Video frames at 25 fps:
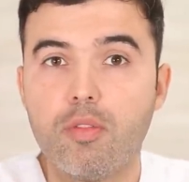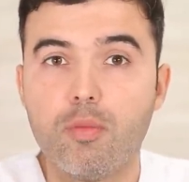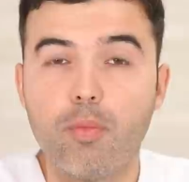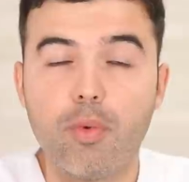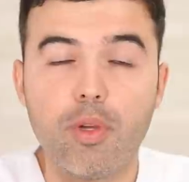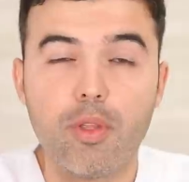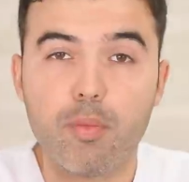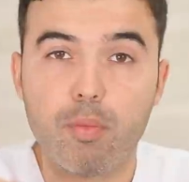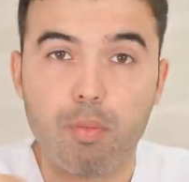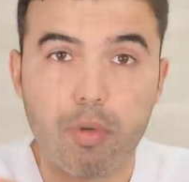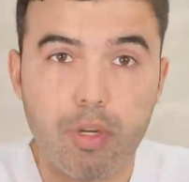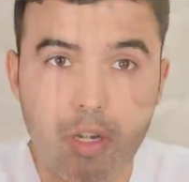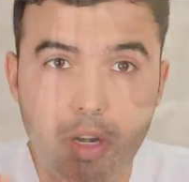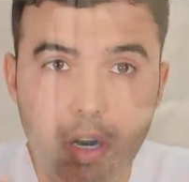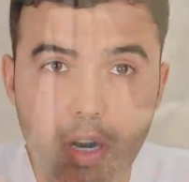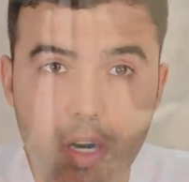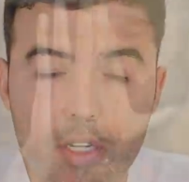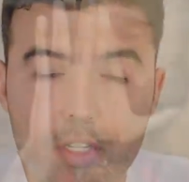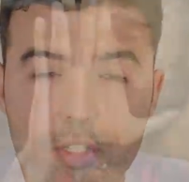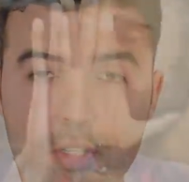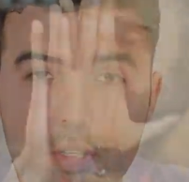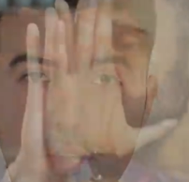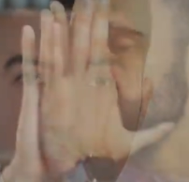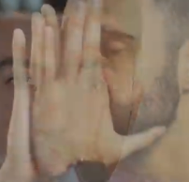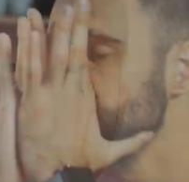with
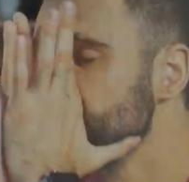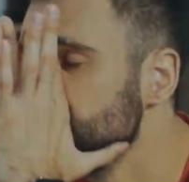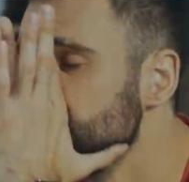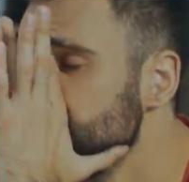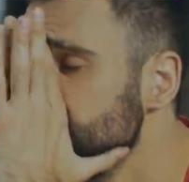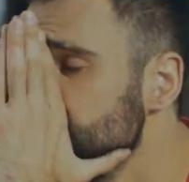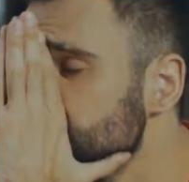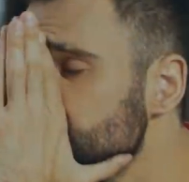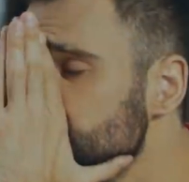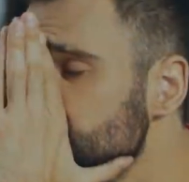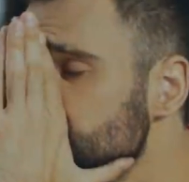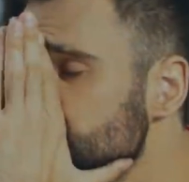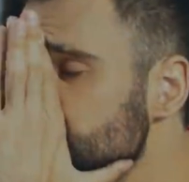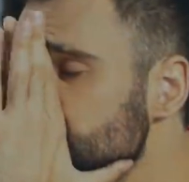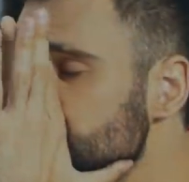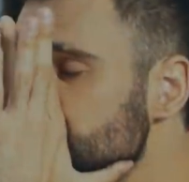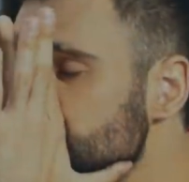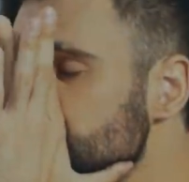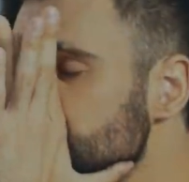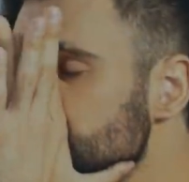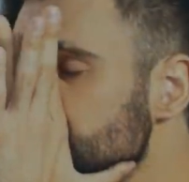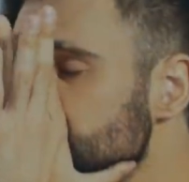regards to inflammation,